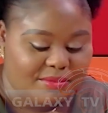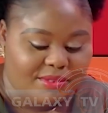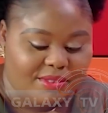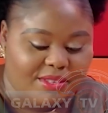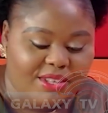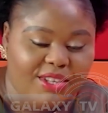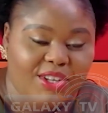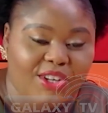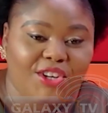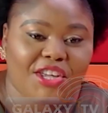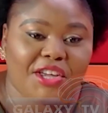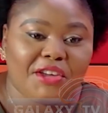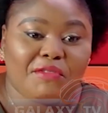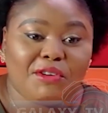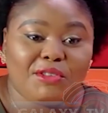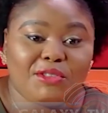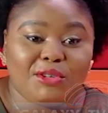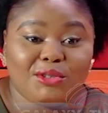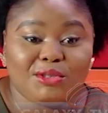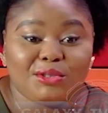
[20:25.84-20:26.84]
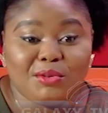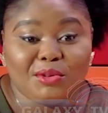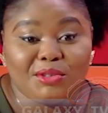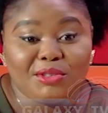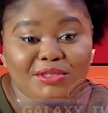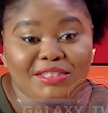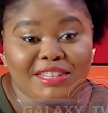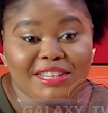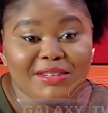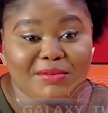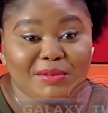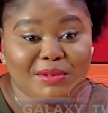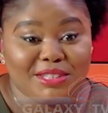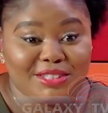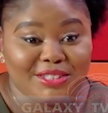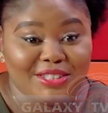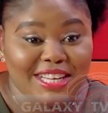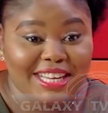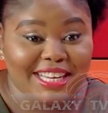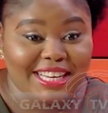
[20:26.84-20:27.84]
Okay, for those who want to gain weight,
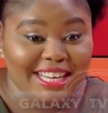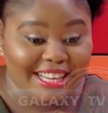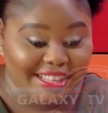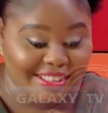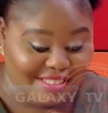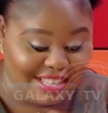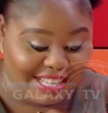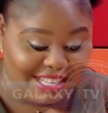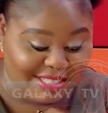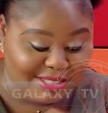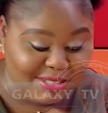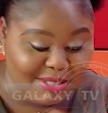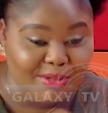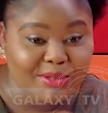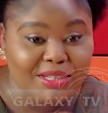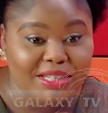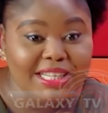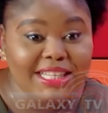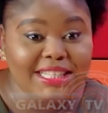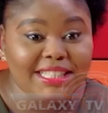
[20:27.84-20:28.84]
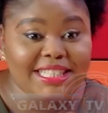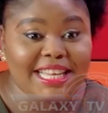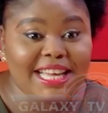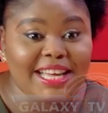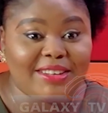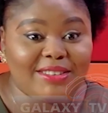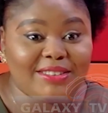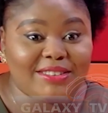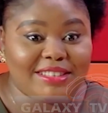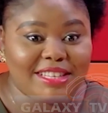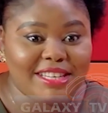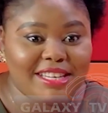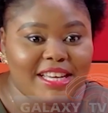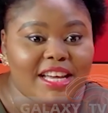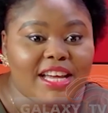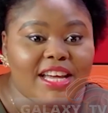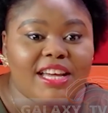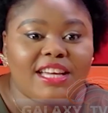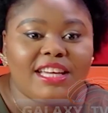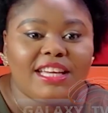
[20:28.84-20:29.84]
you can hear that. So eat healthy,
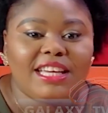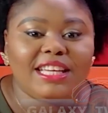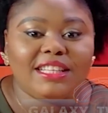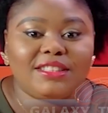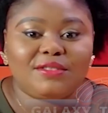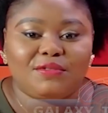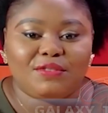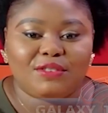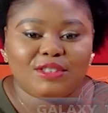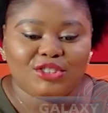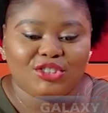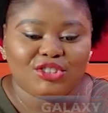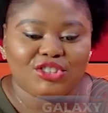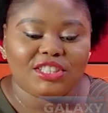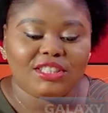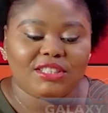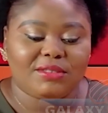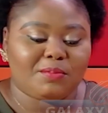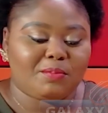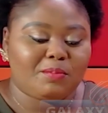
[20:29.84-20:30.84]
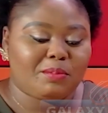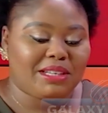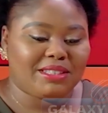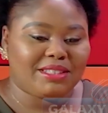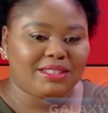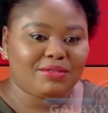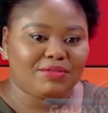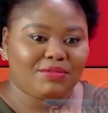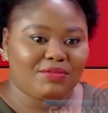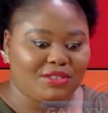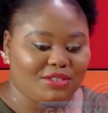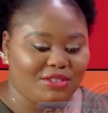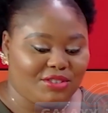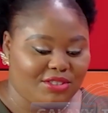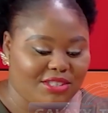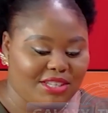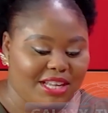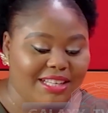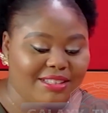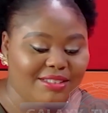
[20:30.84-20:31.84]
eat fish, eat plenty fish,
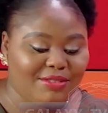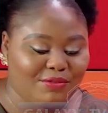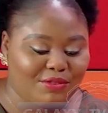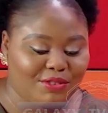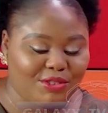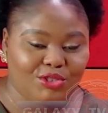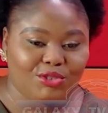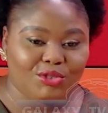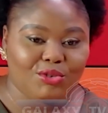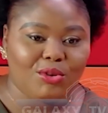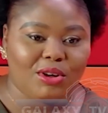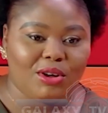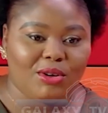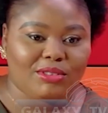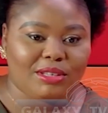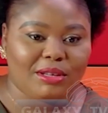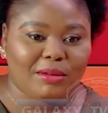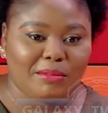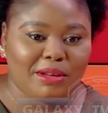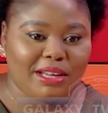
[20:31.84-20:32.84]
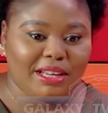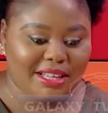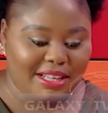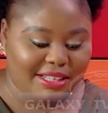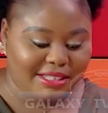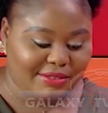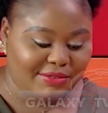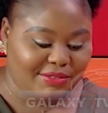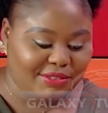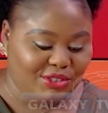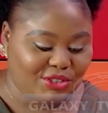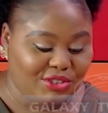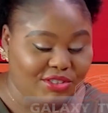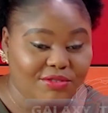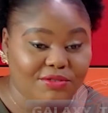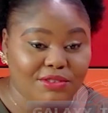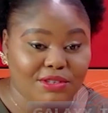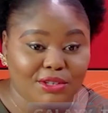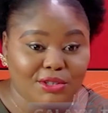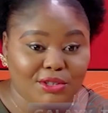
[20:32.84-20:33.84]
catfish. Go out and buy catfish. It's
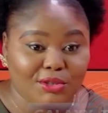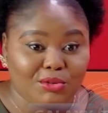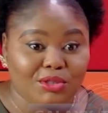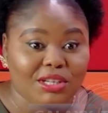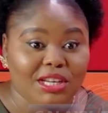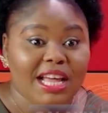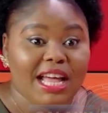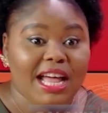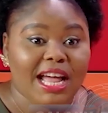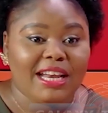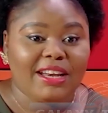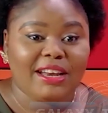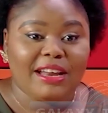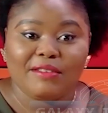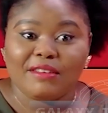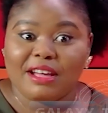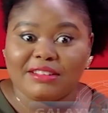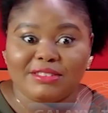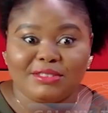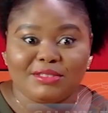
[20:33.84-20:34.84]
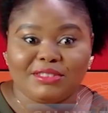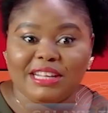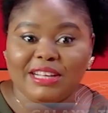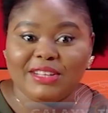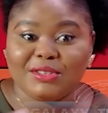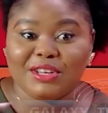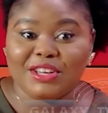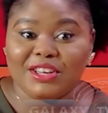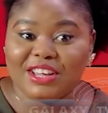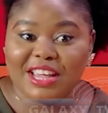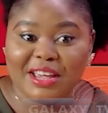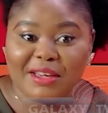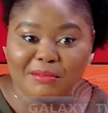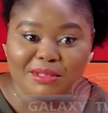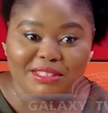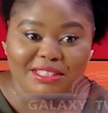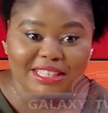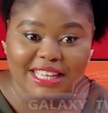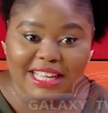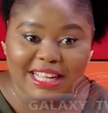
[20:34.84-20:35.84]
very good. I like catfish. That's why you're hearing me
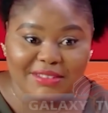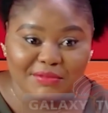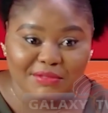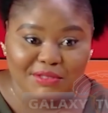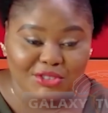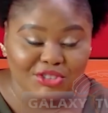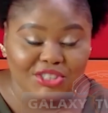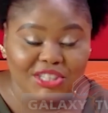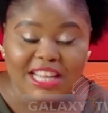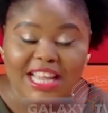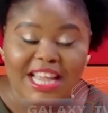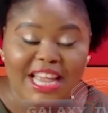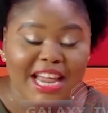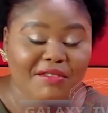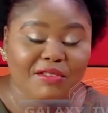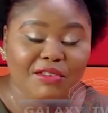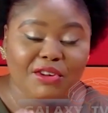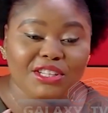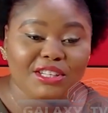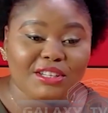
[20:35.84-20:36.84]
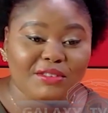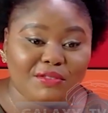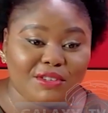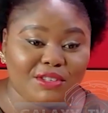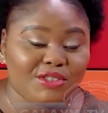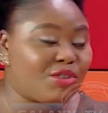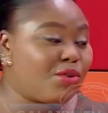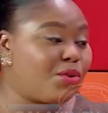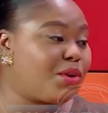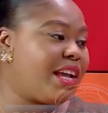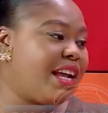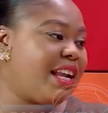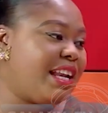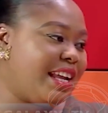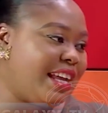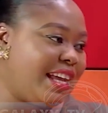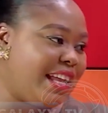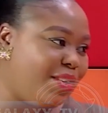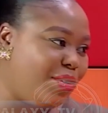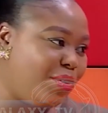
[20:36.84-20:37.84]
say catfish. Every other fish, okay,
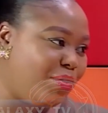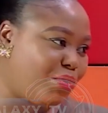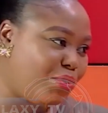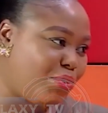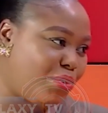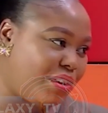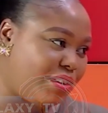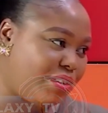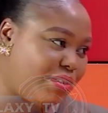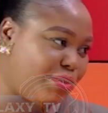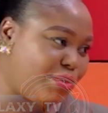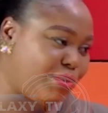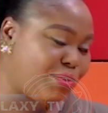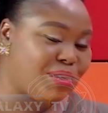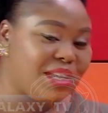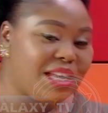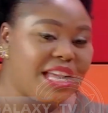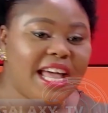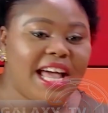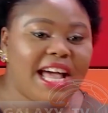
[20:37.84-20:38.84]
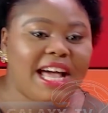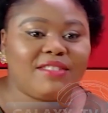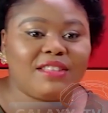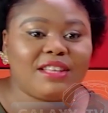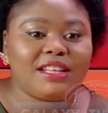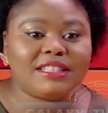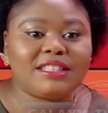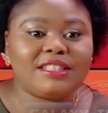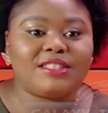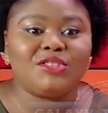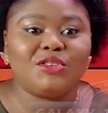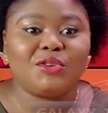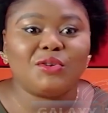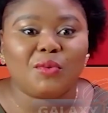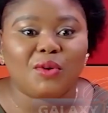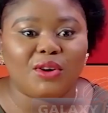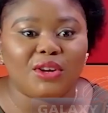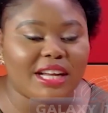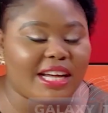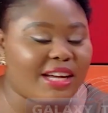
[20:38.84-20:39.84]
I love croaker too. And there's this new
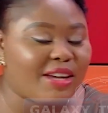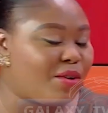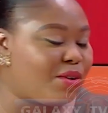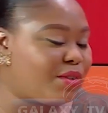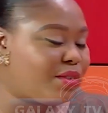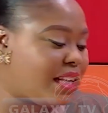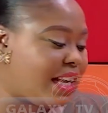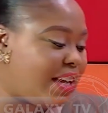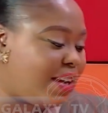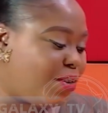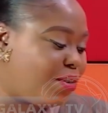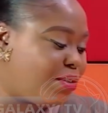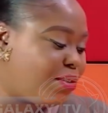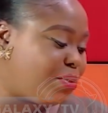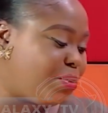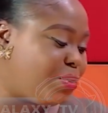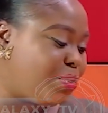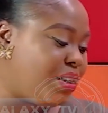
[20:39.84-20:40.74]
one I got to